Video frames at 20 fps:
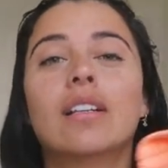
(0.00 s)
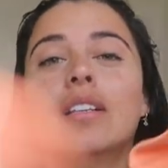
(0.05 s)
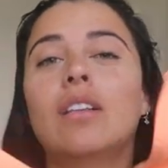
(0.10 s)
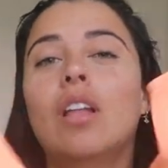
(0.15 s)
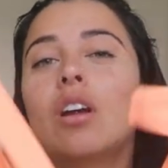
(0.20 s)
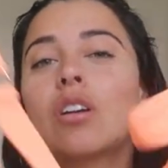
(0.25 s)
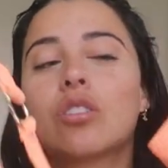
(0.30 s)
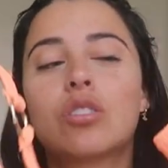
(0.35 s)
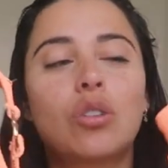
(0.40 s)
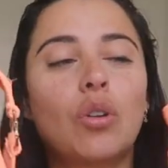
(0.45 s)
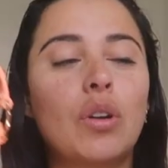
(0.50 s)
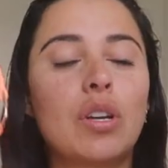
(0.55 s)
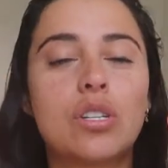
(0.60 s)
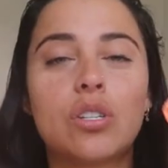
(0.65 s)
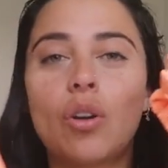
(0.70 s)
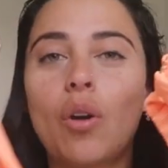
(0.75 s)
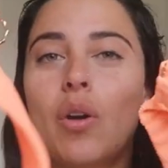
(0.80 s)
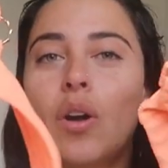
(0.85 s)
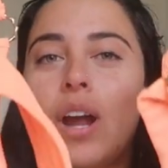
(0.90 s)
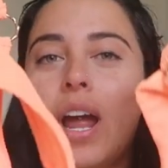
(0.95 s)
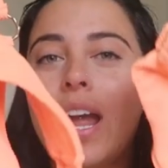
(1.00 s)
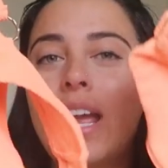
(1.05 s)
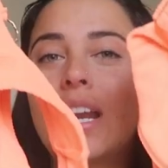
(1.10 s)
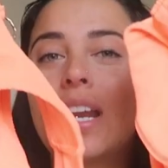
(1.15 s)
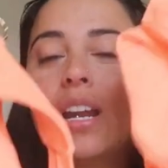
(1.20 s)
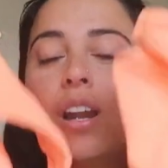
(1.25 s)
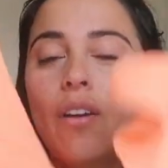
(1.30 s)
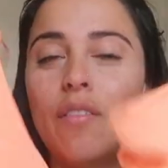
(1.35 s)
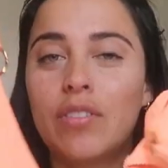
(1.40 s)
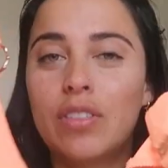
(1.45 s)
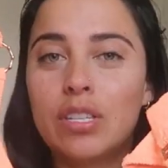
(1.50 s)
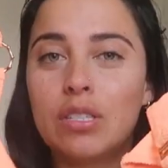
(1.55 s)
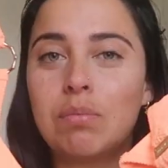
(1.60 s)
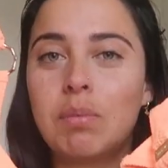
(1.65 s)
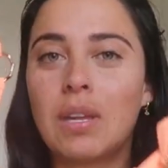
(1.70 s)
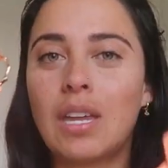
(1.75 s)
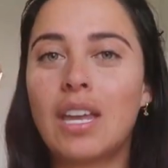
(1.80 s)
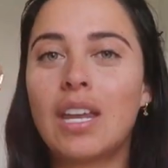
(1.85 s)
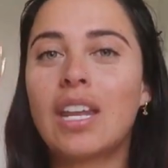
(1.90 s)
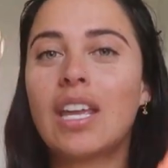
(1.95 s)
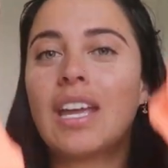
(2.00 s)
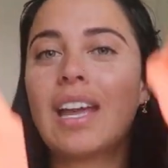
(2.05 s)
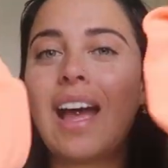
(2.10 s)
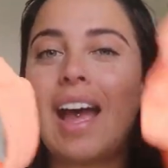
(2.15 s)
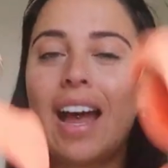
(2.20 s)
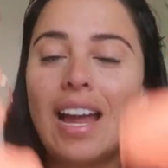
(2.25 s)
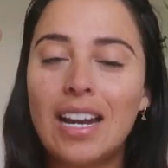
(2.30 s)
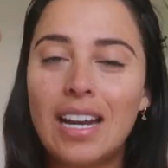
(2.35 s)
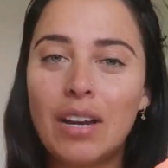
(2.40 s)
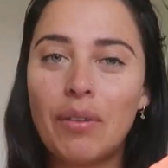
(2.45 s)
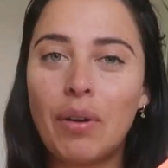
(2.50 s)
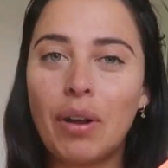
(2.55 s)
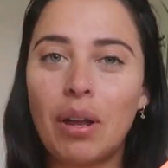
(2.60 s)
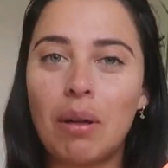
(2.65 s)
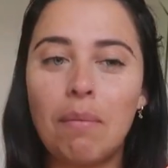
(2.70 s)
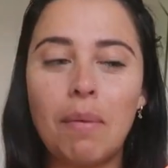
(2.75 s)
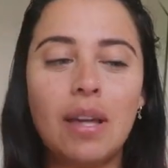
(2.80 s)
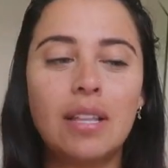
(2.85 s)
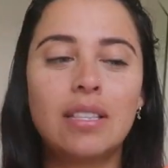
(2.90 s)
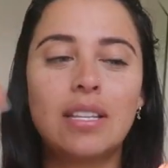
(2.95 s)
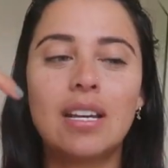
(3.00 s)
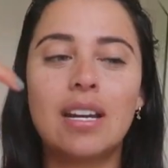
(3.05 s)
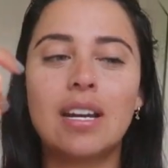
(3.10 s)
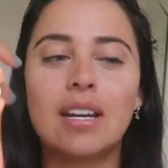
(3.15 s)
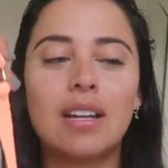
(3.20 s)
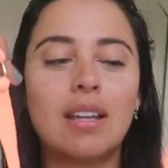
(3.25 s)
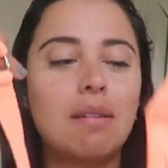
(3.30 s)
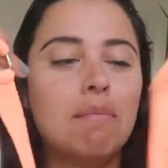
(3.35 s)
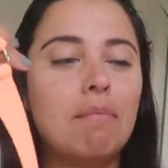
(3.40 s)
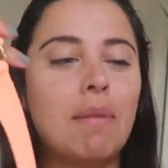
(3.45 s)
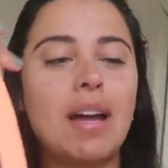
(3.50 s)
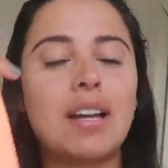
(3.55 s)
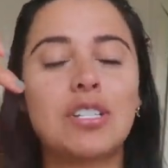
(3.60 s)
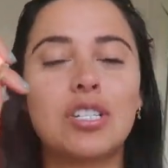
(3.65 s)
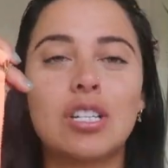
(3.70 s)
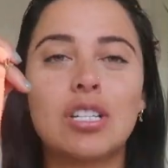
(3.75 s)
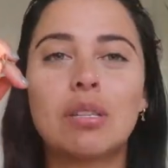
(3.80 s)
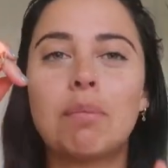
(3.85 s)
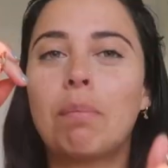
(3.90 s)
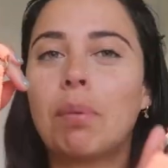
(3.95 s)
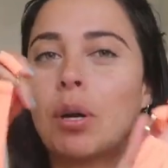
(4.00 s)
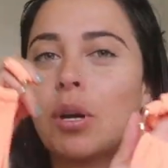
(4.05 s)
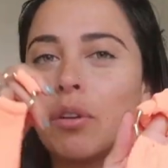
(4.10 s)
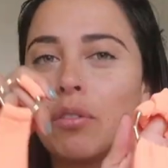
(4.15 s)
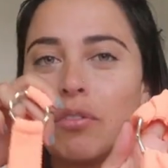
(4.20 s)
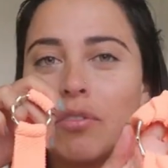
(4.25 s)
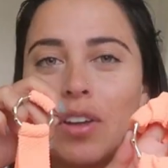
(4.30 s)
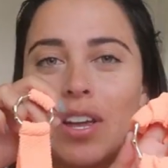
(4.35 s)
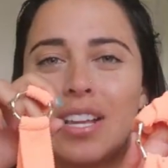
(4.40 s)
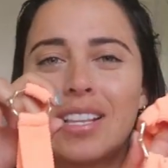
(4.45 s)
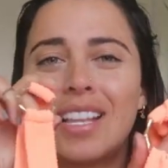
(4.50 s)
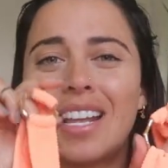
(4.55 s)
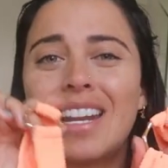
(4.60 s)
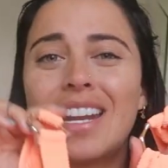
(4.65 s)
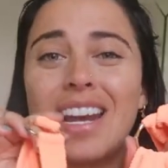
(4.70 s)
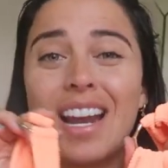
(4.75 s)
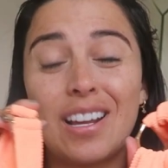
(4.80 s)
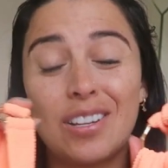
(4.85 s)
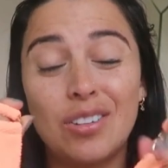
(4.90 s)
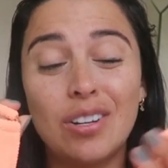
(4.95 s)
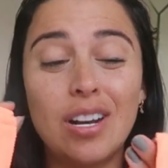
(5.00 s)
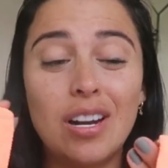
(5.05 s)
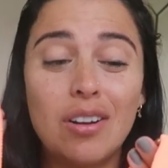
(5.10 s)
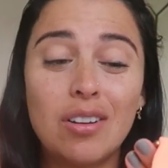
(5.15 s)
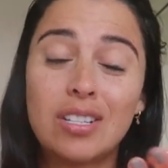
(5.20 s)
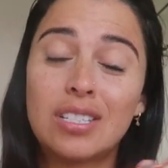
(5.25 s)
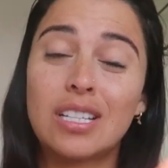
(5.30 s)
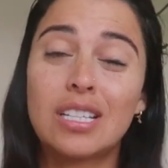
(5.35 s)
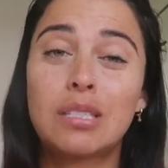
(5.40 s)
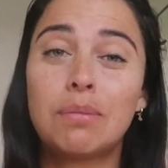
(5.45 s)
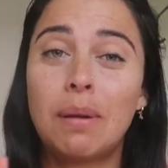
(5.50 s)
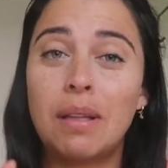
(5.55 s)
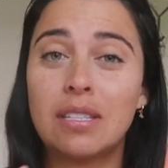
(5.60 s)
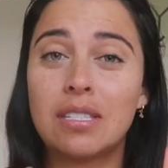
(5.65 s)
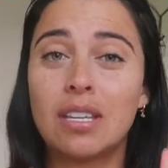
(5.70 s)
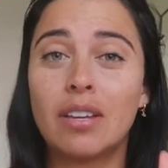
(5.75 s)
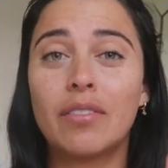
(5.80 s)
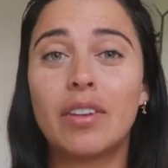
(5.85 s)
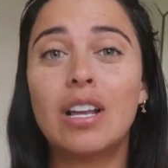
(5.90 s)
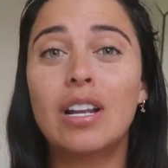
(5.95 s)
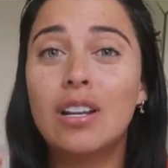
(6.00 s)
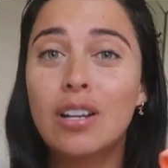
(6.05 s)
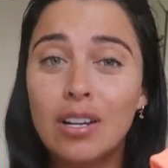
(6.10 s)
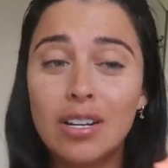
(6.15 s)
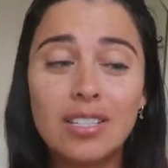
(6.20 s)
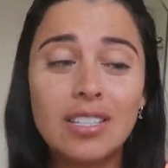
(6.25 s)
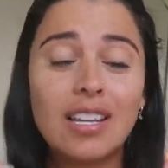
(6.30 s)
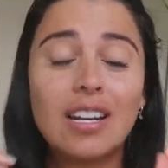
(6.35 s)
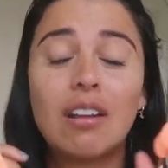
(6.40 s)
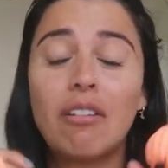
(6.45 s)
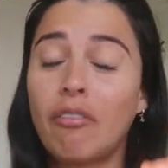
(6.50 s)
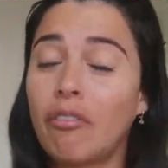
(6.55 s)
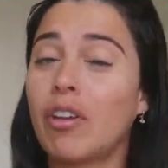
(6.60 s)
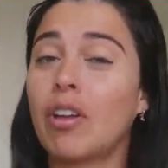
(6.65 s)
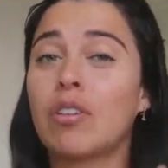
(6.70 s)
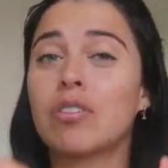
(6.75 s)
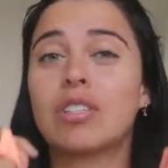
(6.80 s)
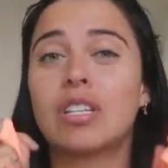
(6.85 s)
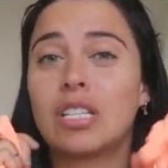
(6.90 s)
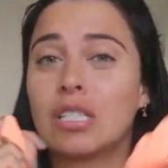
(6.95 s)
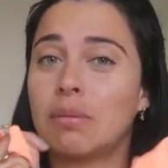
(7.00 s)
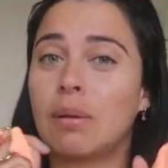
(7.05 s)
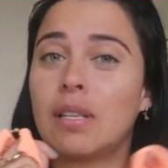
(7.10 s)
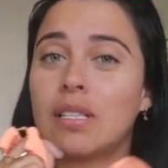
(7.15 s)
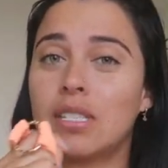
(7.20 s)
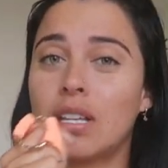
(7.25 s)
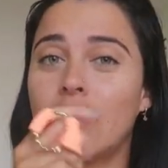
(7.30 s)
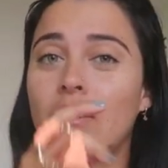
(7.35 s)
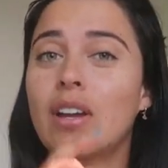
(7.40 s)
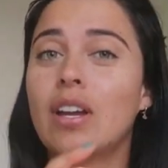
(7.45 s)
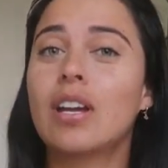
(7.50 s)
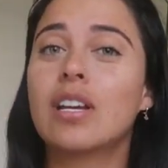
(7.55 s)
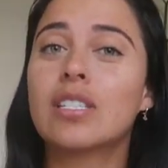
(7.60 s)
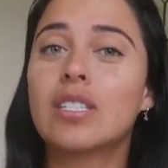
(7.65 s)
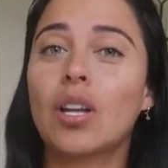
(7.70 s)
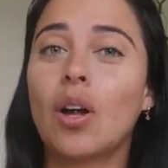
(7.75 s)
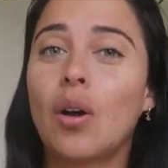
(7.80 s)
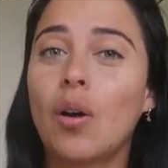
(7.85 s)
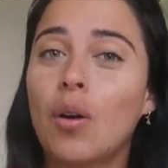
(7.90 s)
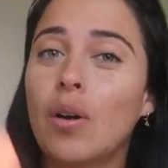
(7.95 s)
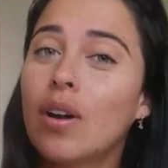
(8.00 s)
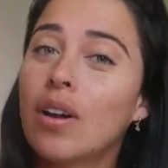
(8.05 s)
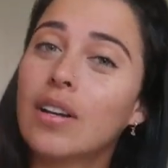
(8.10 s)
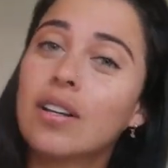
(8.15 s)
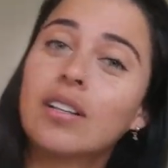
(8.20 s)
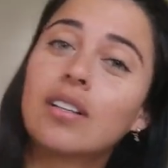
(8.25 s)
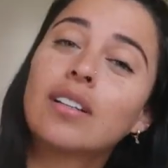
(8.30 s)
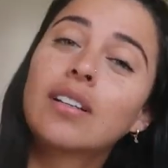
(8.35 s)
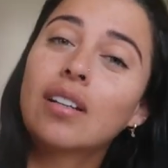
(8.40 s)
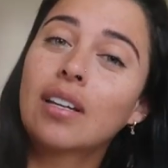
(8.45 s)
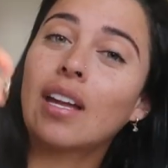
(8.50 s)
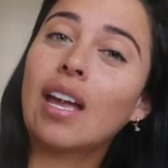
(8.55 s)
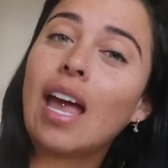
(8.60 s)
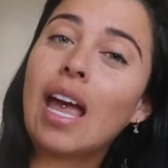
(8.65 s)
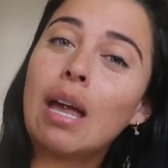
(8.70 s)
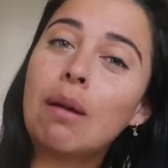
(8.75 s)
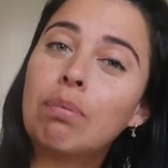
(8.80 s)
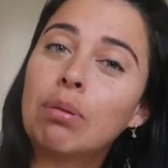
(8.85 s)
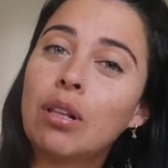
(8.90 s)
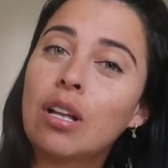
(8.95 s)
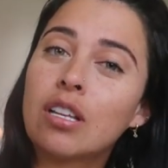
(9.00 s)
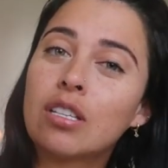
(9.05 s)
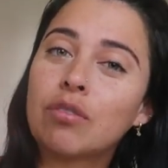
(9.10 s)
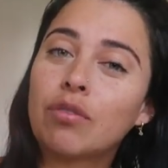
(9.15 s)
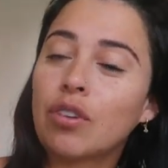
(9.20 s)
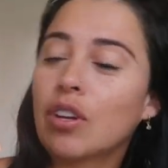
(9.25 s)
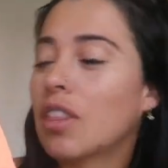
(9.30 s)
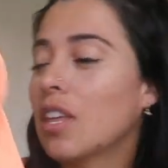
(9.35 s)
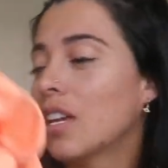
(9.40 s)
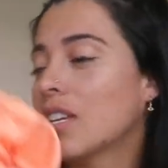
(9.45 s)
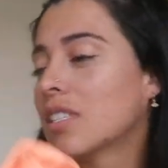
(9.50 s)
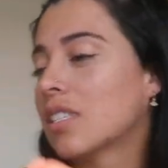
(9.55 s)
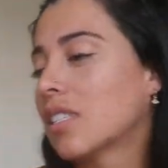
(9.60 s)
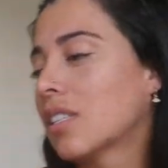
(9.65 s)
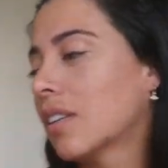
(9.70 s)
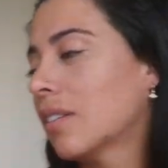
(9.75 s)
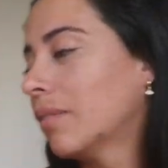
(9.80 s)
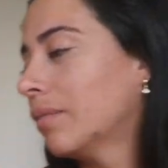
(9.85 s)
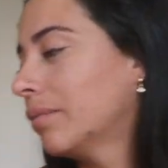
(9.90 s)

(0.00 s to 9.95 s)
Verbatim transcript: long story short, I love this bikini, highly recommended. It matches perfect, and it actually looks expensive. It looks and it feels expensive. So A+ for this.